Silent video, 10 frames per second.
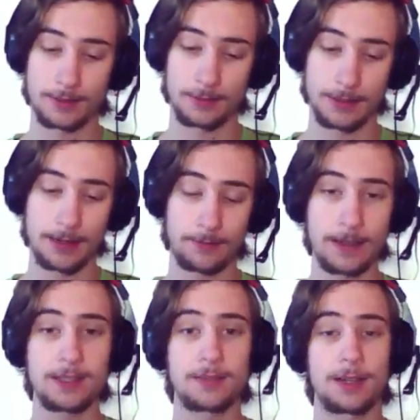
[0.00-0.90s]
well,
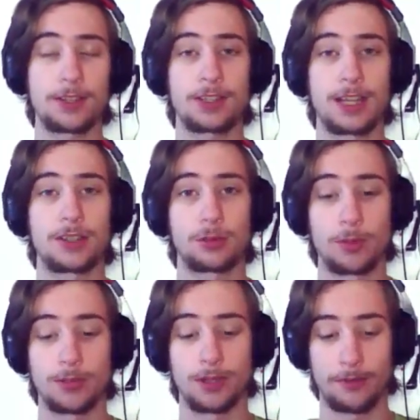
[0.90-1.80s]
Fainting Rush now
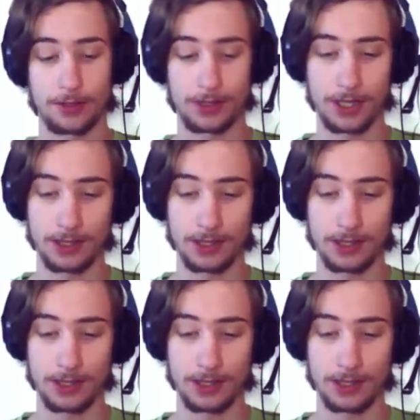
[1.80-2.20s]
sweeps on the first hit.